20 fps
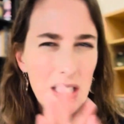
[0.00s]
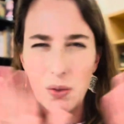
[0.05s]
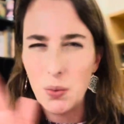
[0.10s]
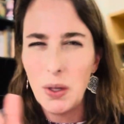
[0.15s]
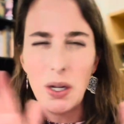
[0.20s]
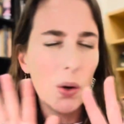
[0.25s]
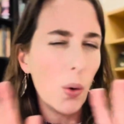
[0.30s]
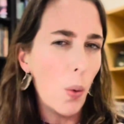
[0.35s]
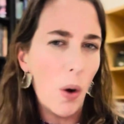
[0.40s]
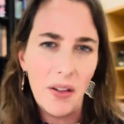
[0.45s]
We
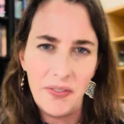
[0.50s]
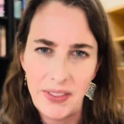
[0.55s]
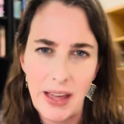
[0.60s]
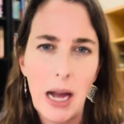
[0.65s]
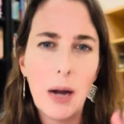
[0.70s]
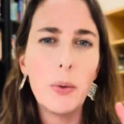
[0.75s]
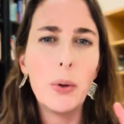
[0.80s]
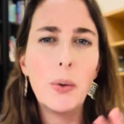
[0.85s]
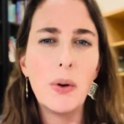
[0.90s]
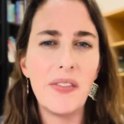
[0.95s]
don't want
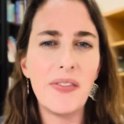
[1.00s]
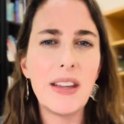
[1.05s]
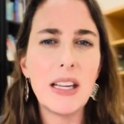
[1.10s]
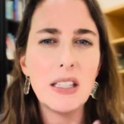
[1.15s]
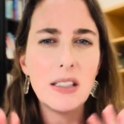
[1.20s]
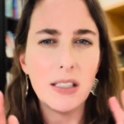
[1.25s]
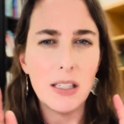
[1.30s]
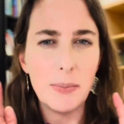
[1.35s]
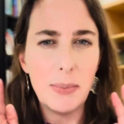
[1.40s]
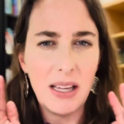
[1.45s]
that. We want
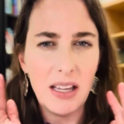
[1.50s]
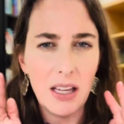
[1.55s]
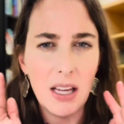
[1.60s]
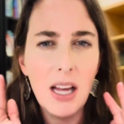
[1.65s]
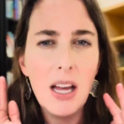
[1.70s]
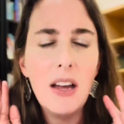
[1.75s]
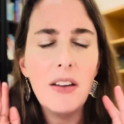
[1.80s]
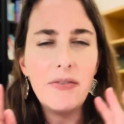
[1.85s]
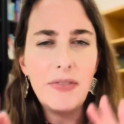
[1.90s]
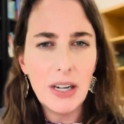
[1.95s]
things to be
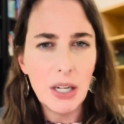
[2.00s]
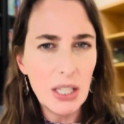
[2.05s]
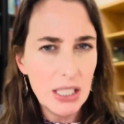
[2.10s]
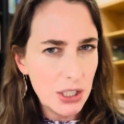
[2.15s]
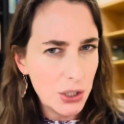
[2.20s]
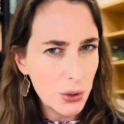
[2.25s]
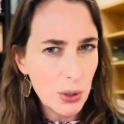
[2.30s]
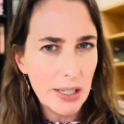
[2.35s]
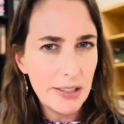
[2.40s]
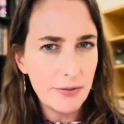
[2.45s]
very
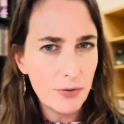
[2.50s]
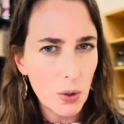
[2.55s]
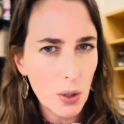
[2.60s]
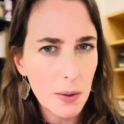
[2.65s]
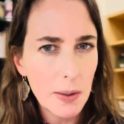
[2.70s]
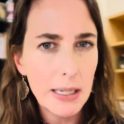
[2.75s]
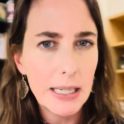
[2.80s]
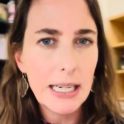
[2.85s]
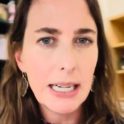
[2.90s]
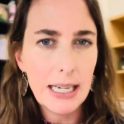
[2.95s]

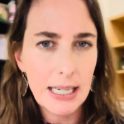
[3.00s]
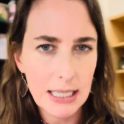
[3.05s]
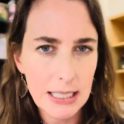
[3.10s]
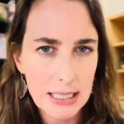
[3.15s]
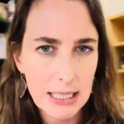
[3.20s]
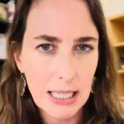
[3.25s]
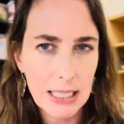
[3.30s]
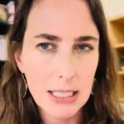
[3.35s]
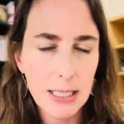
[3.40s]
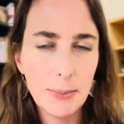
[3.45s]
straightforward and
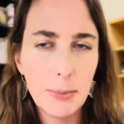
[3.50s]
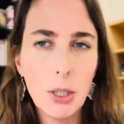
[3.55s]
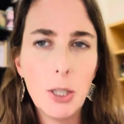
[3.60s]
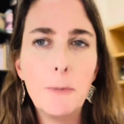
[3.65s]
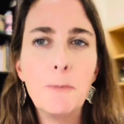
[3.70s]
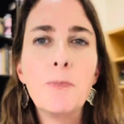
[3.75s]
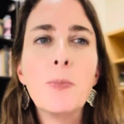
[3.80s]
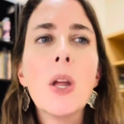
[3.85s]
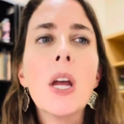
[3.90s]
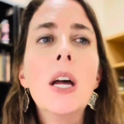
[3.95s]
accessible.
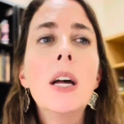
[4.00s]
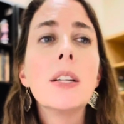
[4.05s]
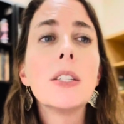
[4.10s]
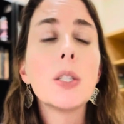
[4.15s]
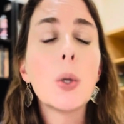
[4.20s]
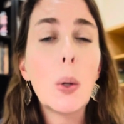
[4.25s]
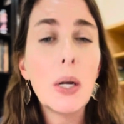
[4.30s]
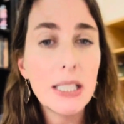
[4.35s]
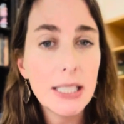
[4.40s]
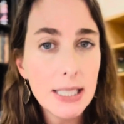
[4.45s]

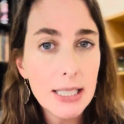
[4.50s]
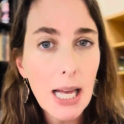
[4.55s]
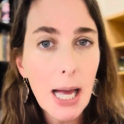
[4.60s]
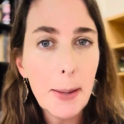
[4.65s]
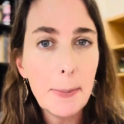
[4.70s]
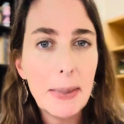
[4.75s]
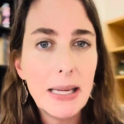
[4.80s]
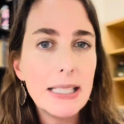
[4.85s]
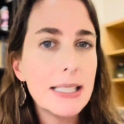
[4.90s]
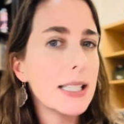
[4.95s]
So
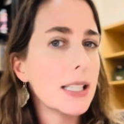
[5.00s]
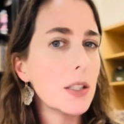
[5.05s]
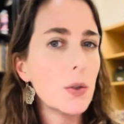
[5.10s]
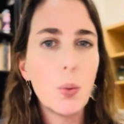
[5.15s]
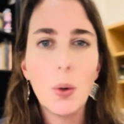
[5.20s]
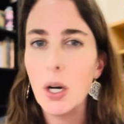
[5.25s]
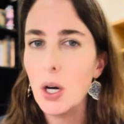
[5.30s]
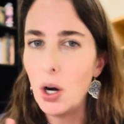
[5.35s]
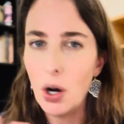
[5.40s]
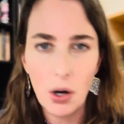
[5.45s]
assignments is
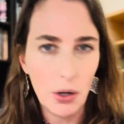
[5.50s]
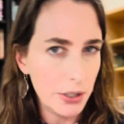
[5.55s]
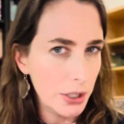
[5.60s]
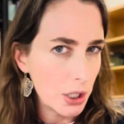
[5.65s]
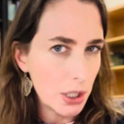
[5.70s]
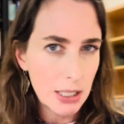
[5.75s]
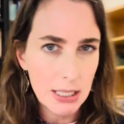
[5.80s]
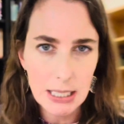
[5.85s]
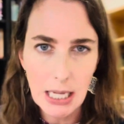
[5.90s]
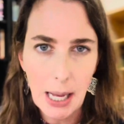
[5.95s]
where all your
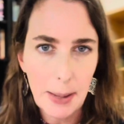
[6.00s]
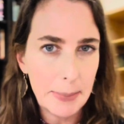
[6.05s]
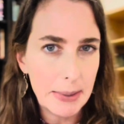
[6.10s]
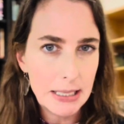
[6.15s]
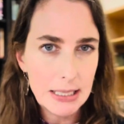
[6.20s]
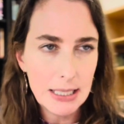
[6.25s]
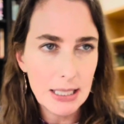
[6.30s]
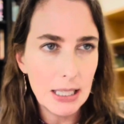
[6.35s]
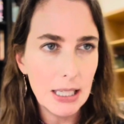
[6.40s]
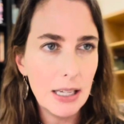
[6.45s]

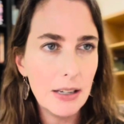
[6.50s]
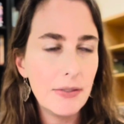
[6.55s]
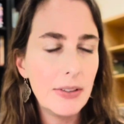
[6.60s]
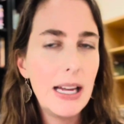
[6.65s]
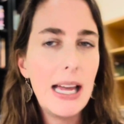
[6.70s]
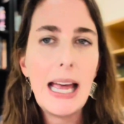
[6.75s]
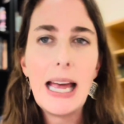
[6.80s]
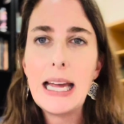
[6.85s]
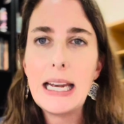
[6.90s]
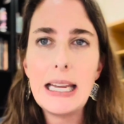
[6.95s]
assignments live.
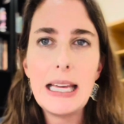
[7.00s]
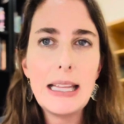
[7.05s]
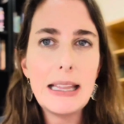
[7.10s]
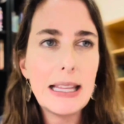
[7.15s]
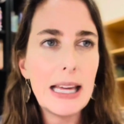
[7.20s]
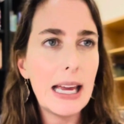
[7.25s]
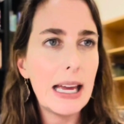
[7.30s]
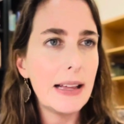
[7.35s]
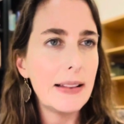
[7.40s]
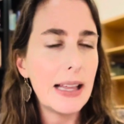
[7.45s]

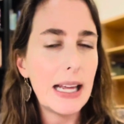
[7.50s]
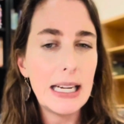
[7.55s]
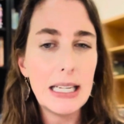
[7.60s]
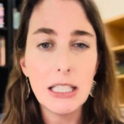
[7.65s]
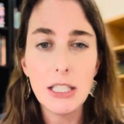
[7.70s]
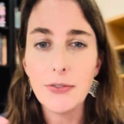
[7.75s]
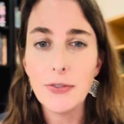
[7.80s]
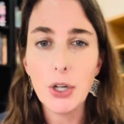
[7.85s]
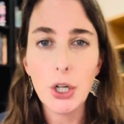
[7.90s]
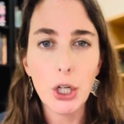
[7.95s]
Anything that
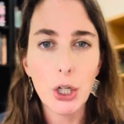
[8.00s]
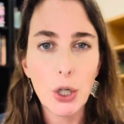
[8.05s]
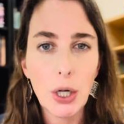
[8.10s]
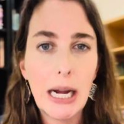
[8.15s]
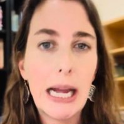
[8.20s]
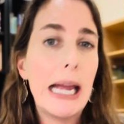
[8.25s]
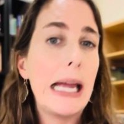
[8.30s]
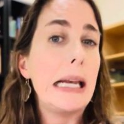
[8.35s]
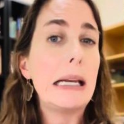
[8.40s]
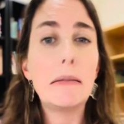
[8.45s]
is for a
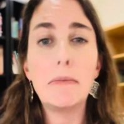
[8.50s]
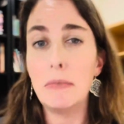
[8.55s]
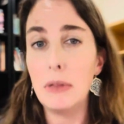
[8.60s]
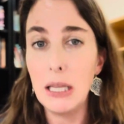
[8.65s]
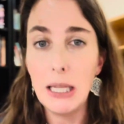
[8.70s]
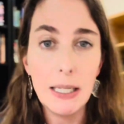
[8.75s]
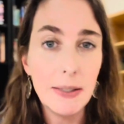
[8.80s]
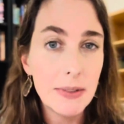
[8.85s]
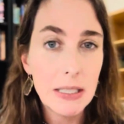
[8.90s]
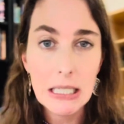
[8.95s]
grade
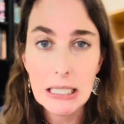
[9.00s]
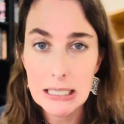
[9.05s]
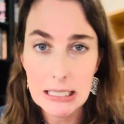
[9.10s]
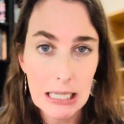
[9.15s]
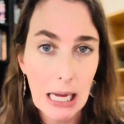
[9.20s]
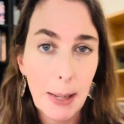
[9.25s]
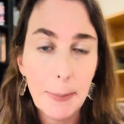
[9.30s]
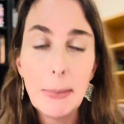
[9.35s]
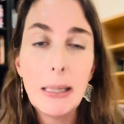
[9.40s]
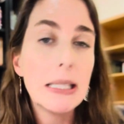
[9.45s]
lives in
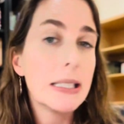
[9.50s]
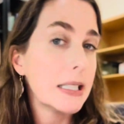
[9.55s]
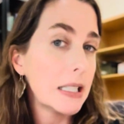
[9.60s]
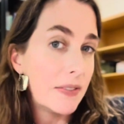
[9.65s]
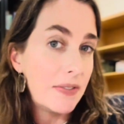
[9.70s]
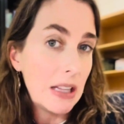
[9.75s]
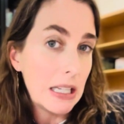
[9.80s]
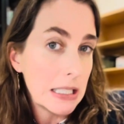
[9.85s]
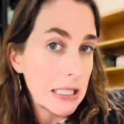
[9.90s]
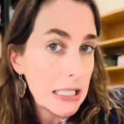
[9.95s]
assignments, if
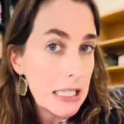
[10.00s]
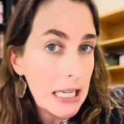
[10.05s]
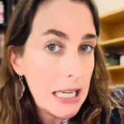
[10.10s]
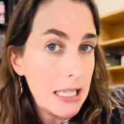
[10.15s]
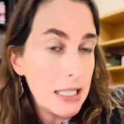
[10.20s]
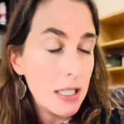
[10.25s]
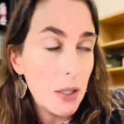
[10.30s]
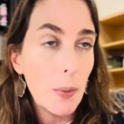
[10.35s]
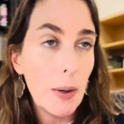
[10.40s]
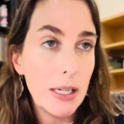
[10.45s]
that's an
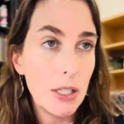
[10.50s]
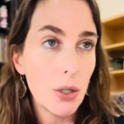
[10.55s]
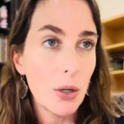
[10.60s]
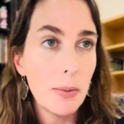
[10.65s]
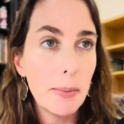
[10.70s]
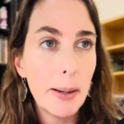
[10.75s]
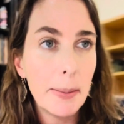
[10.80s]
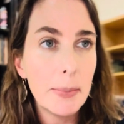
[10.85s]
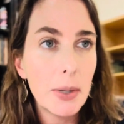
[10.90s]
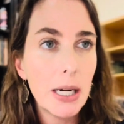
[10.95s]
easy way to
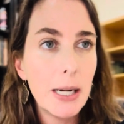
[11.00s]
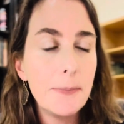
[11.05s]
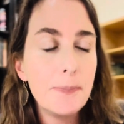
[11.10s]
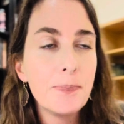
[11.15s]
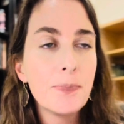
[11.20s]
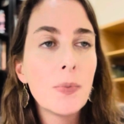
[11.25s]
remember it.